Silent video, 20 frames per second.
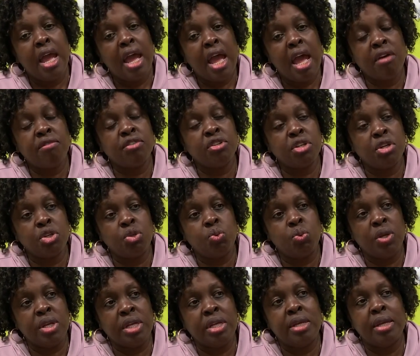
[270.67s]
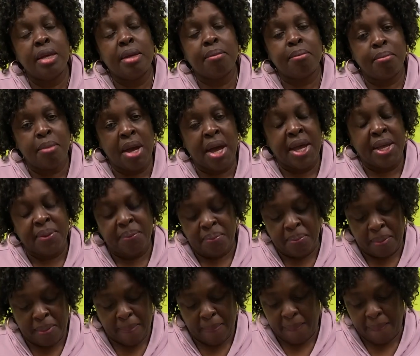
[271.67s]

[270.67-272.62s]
Have a good week. Bye.